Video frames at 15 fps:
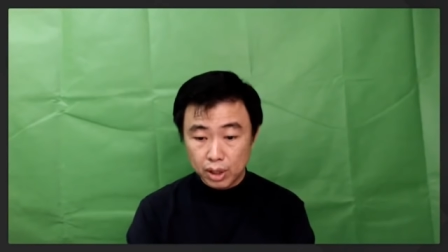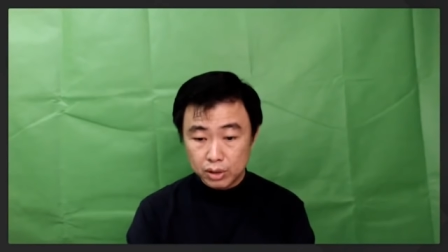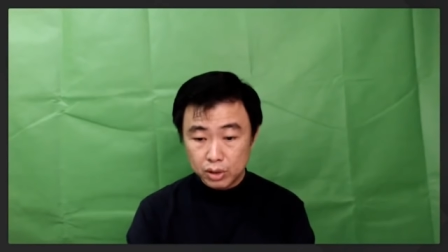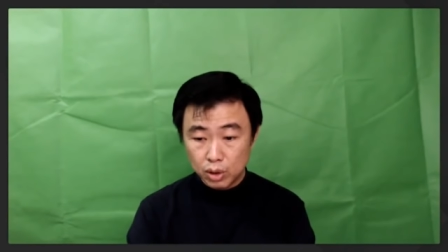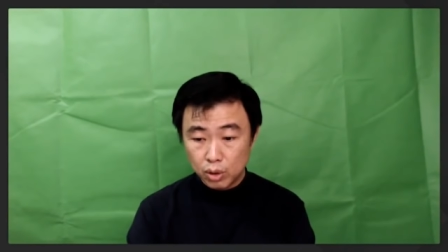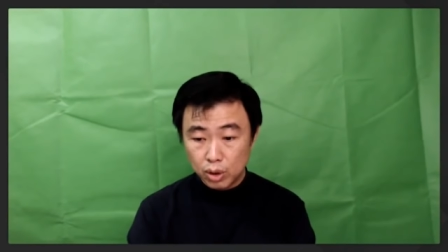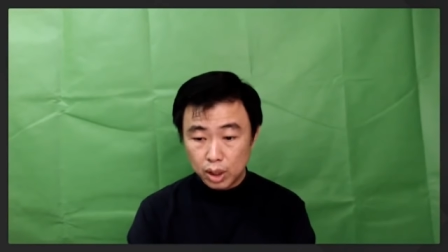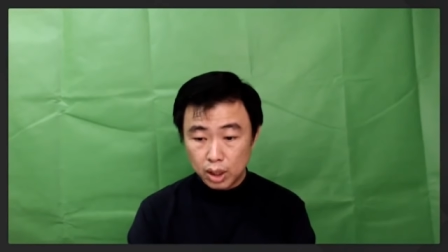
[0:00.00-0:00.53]

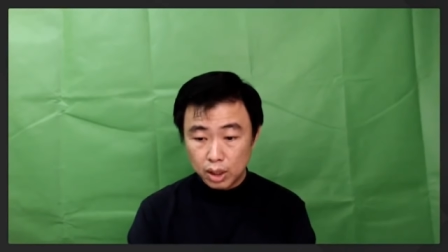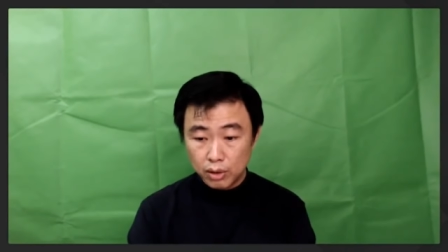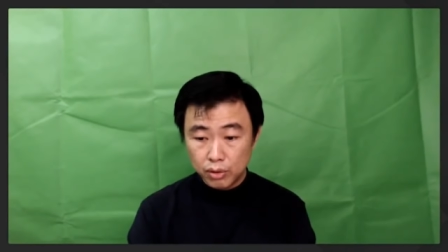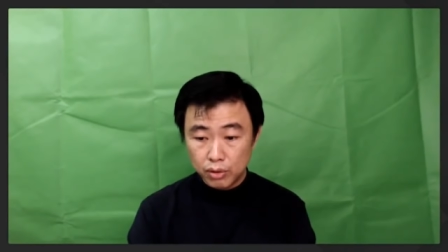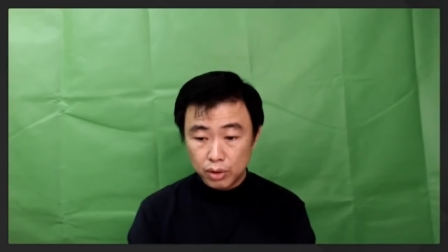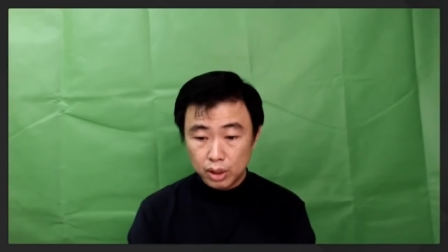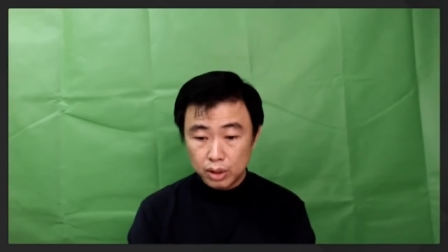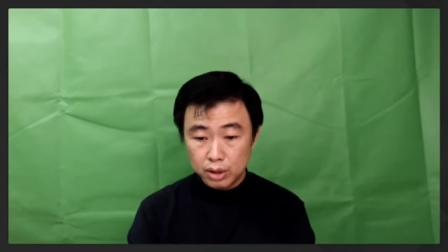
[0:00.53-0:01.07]
So uh,
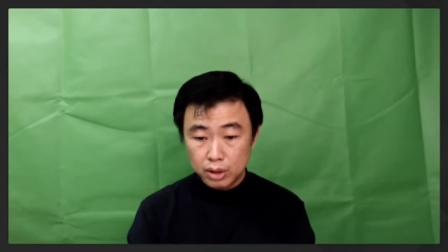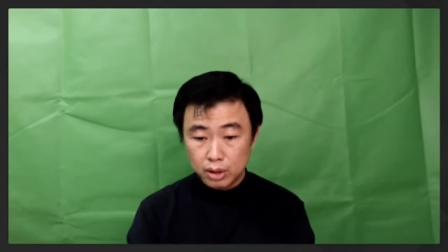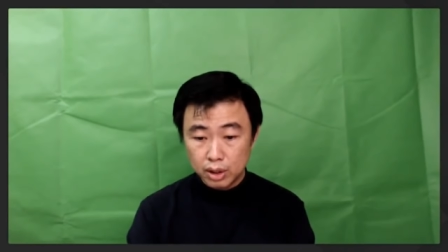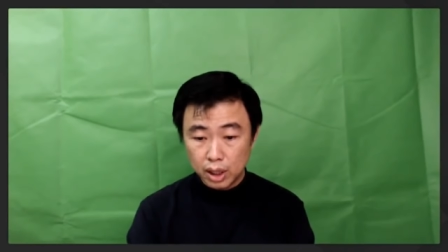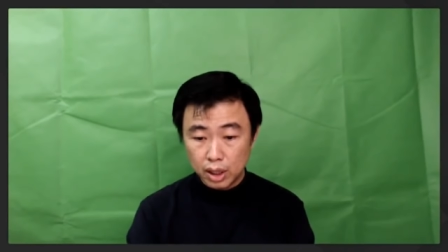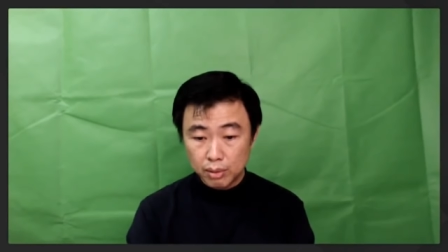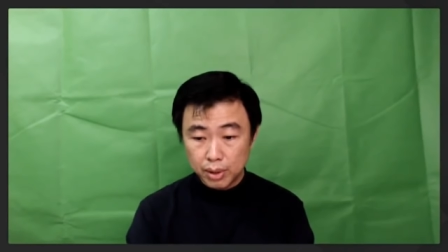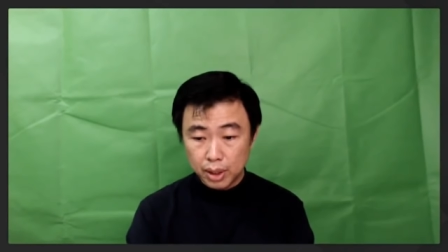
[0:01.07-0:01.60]
Ren
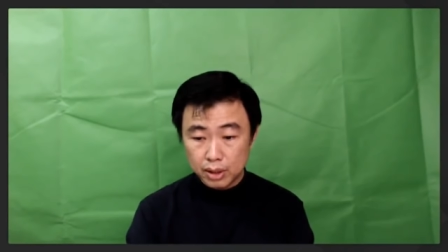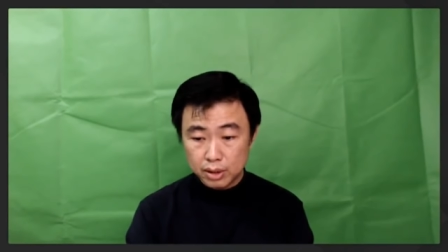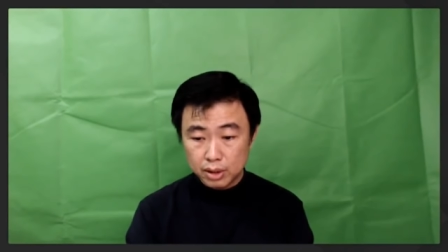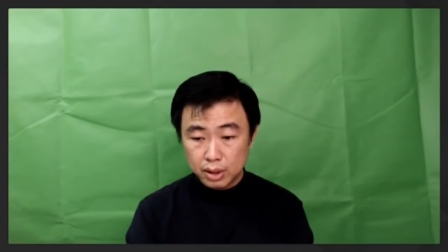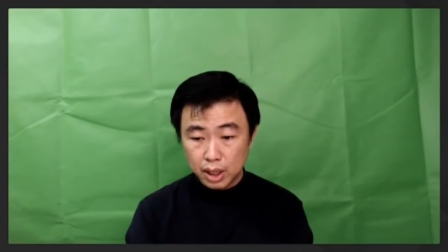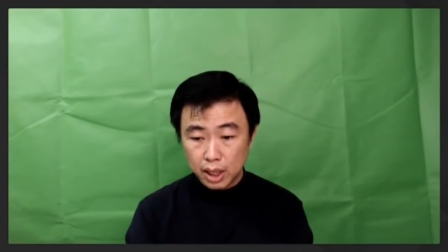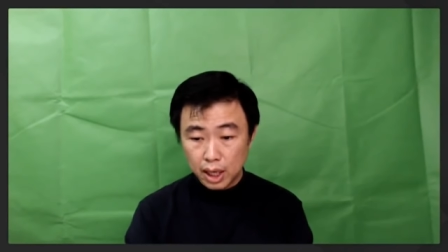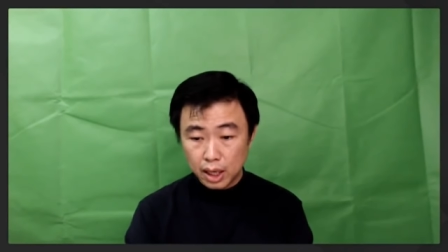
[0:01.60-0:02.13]
Day
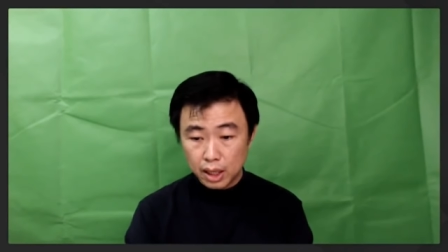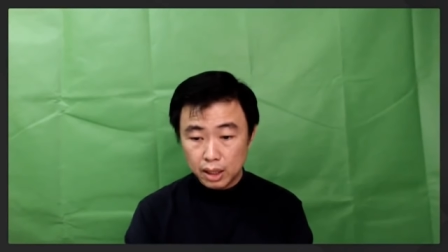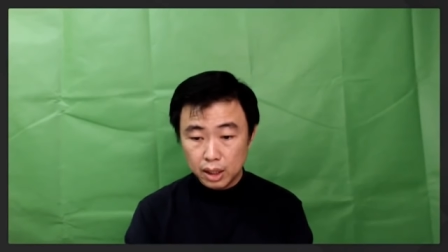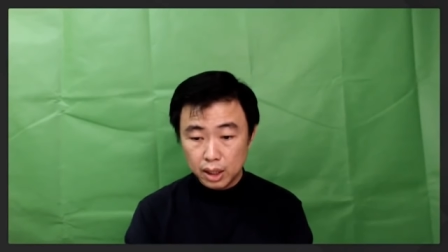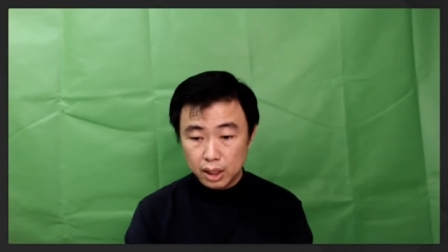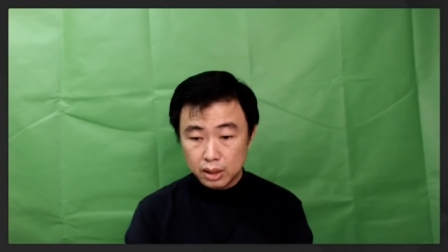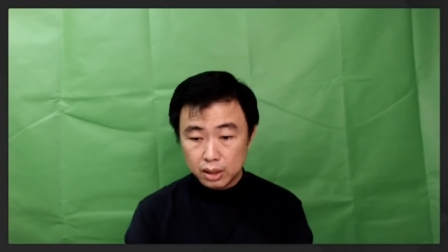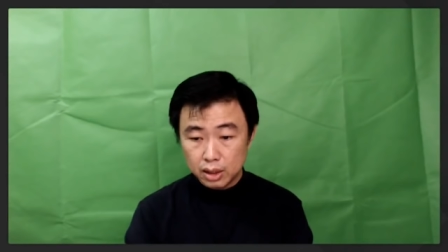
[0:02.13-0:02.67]
Master
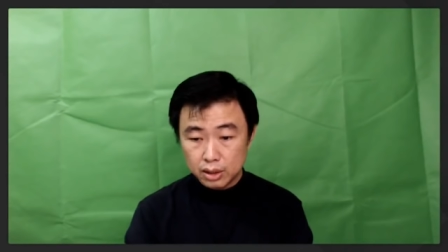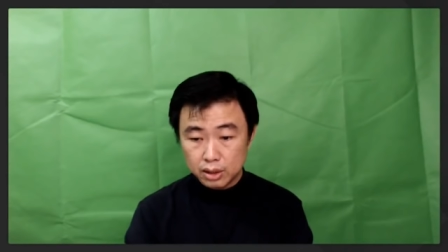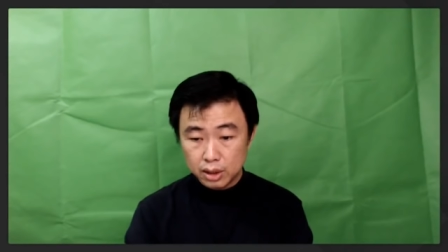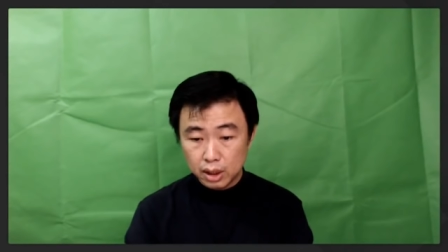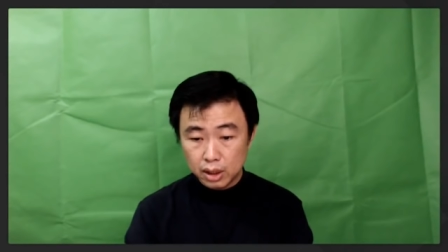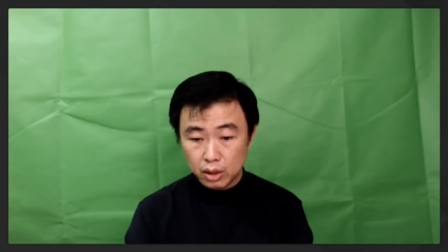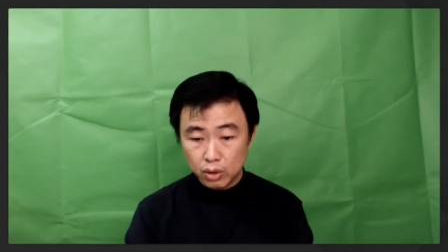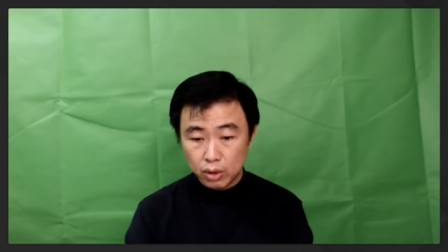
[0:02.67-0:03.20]
Eileen, let's take
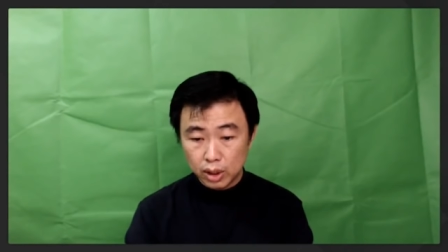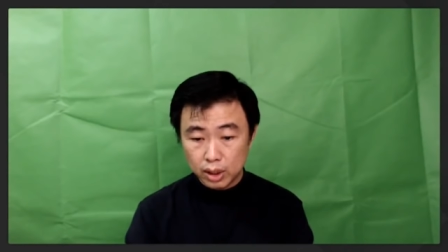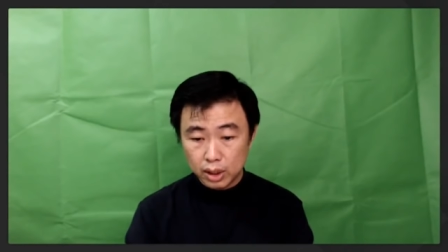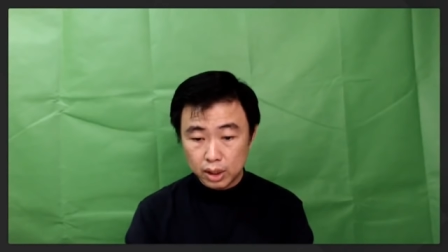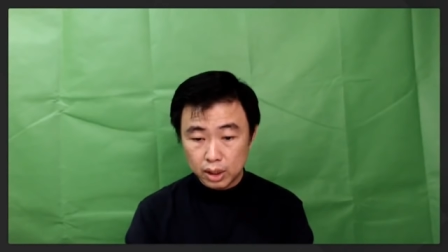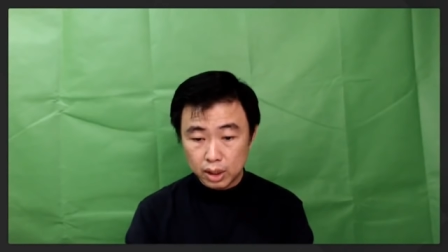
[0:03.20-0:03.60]
a look at it.